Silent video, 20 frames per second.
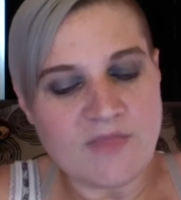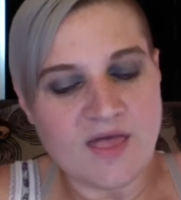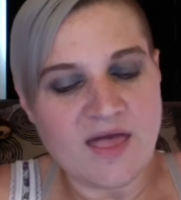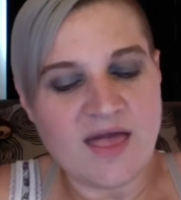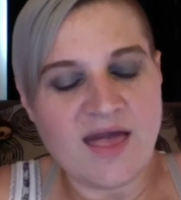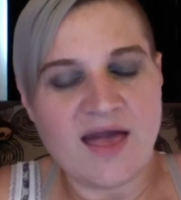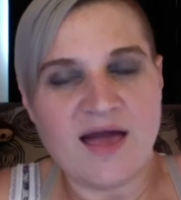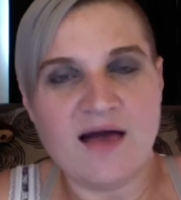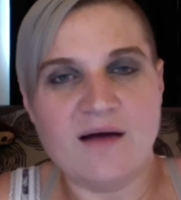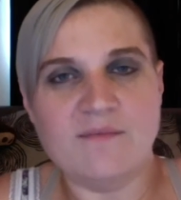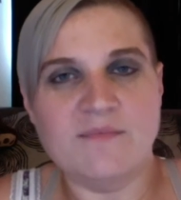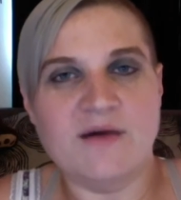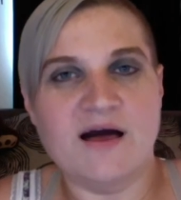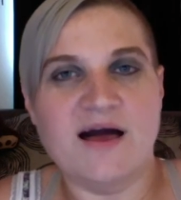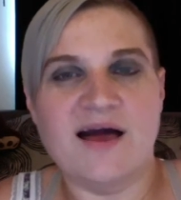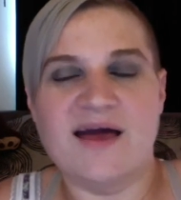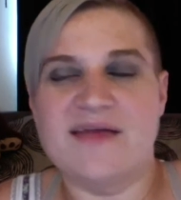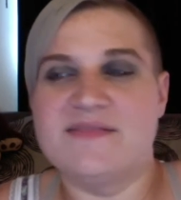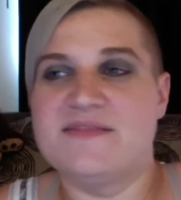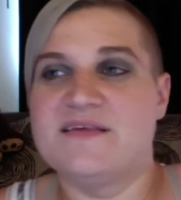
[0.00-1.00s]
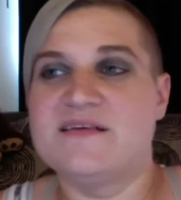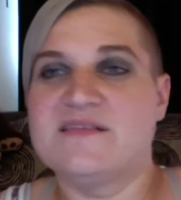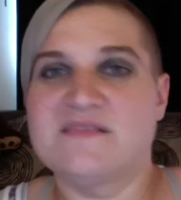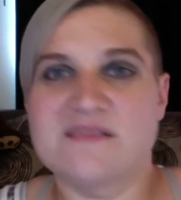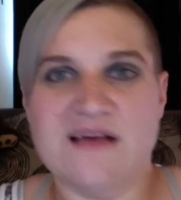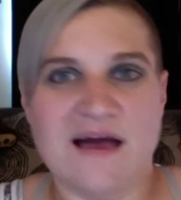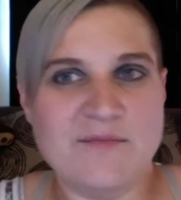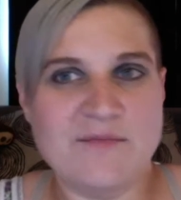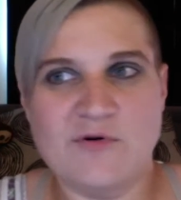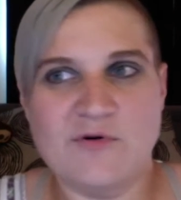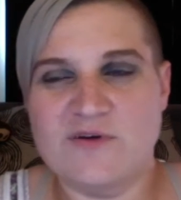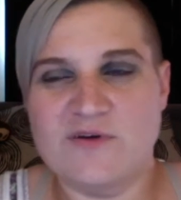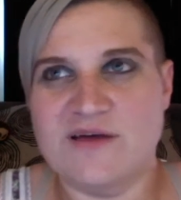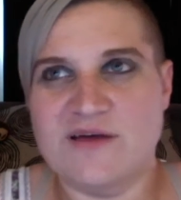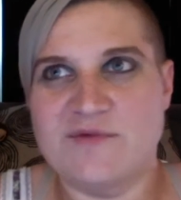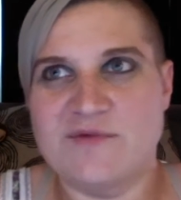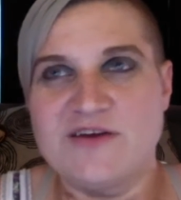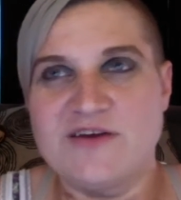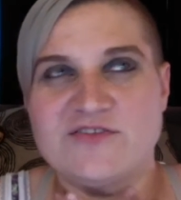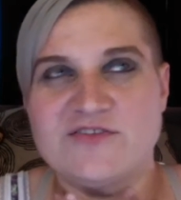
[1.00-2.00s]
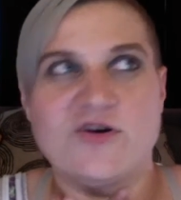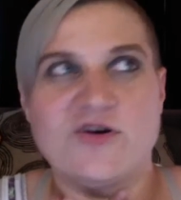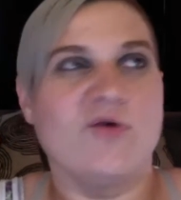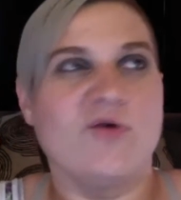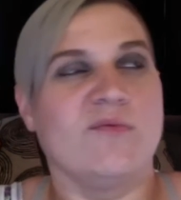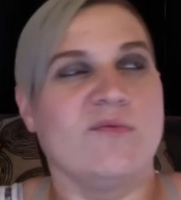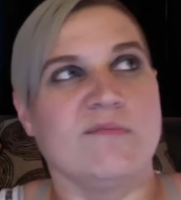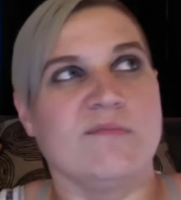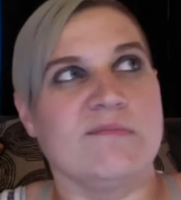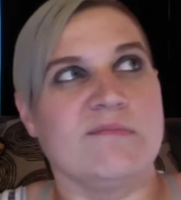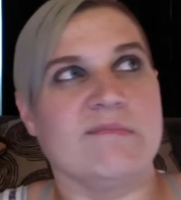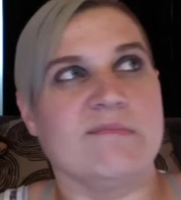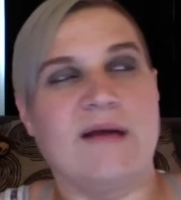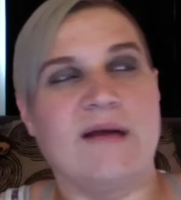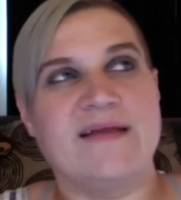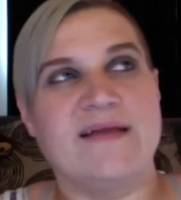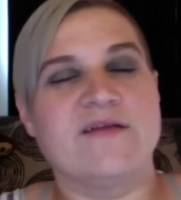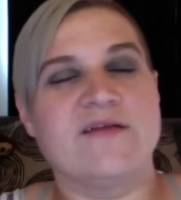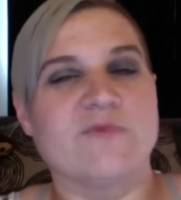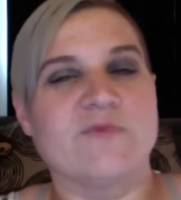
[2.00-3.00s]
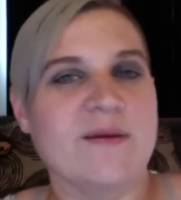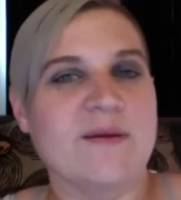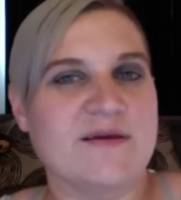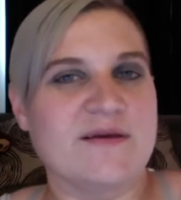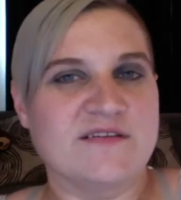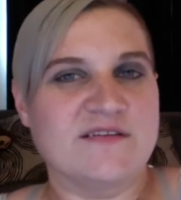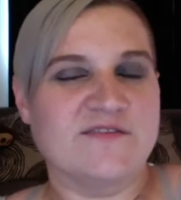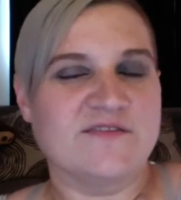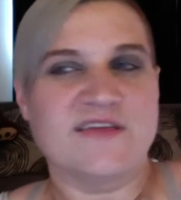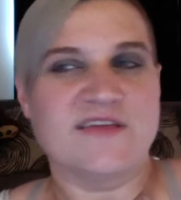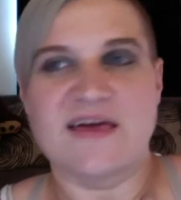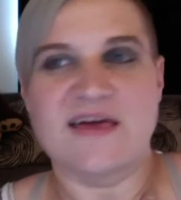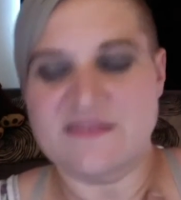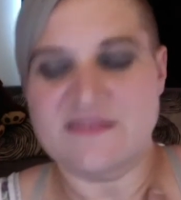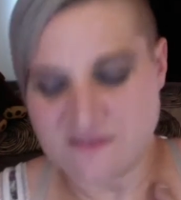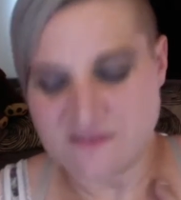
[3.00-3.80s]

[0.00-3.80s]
And this, I'm actually, I didn't weigh myself today.